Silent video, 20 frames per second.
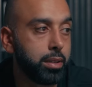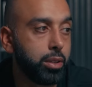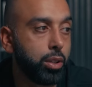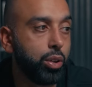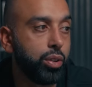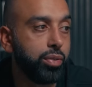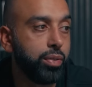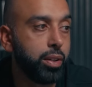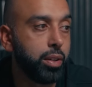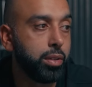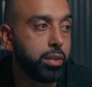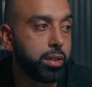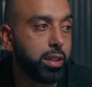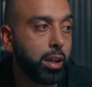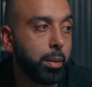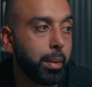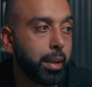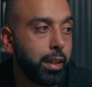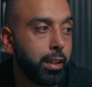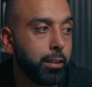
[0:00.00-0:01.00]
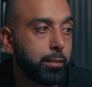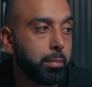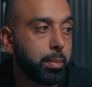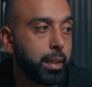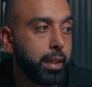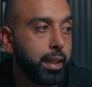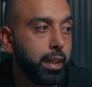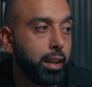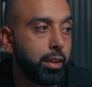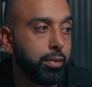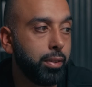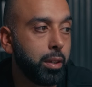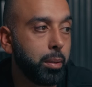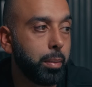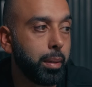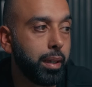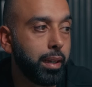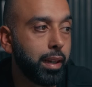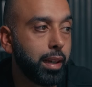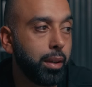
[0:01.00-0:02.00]
low views, can't make enough money, I feel
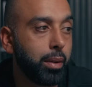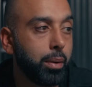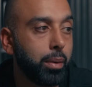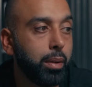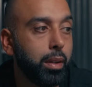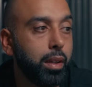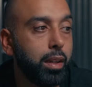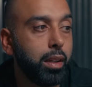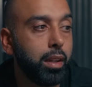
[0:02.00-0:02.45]
by now.